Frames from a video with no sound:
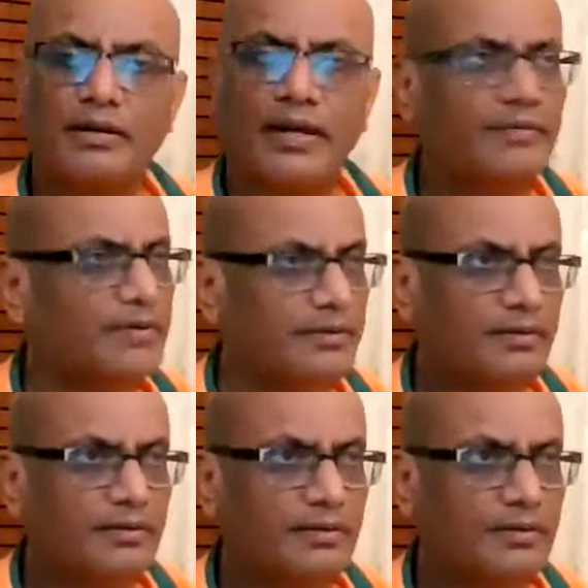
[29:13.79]
Never.
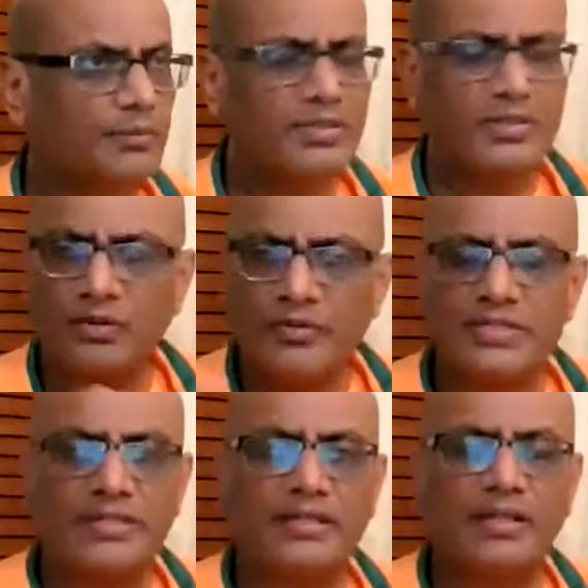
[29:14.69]
You must say, no, we
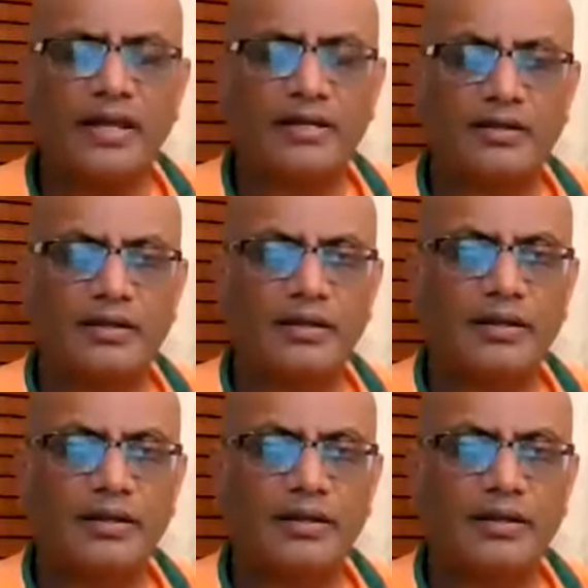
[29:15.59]
see the light.